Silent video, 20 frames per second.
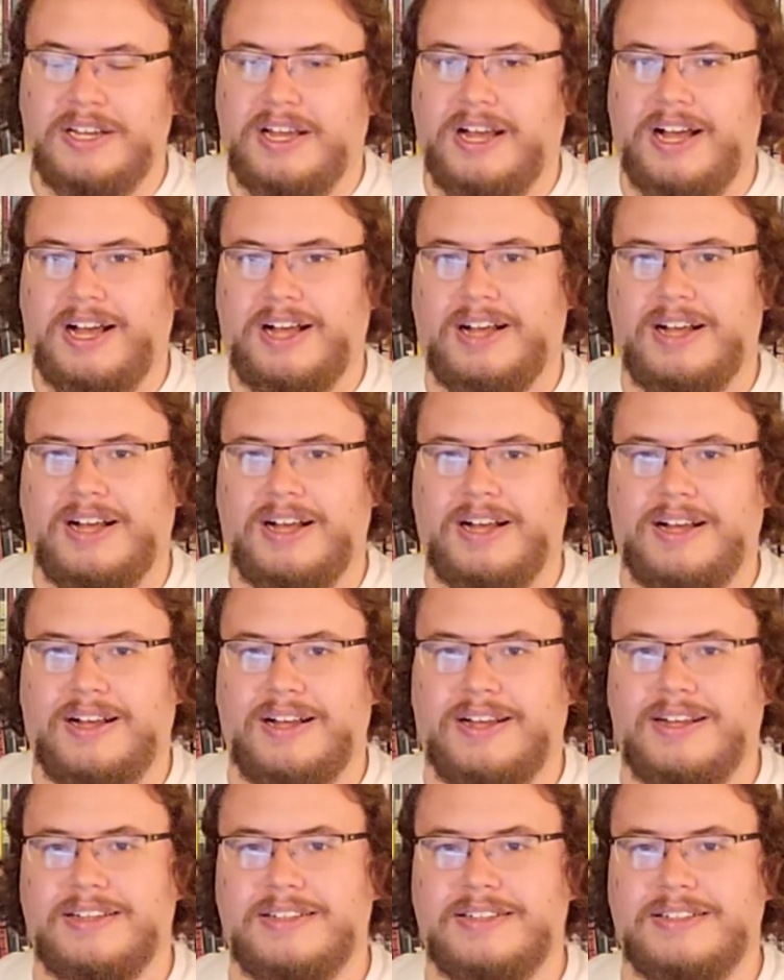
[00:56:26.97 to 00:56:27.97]

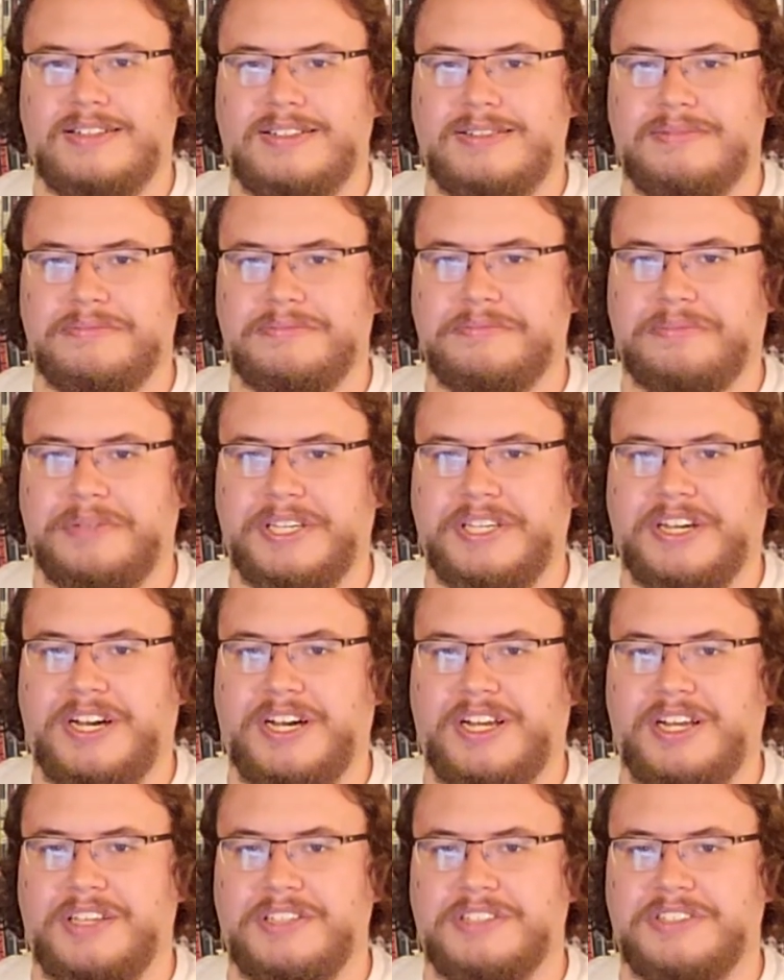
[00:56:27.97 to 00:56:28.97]
Uh,
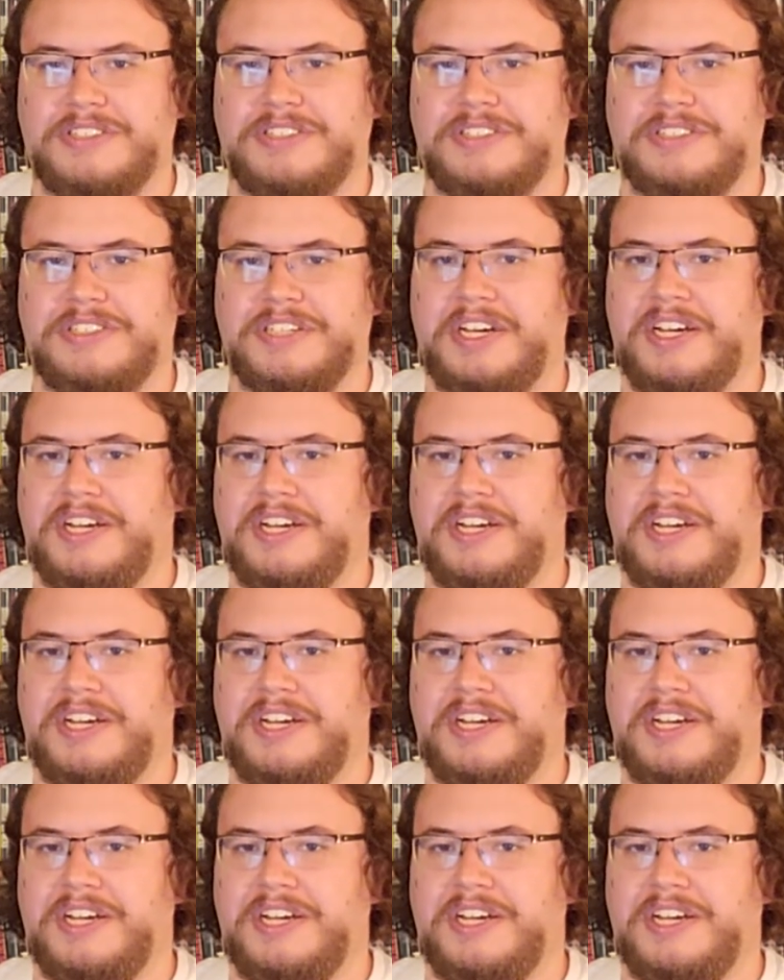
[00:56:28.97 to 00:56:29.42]
because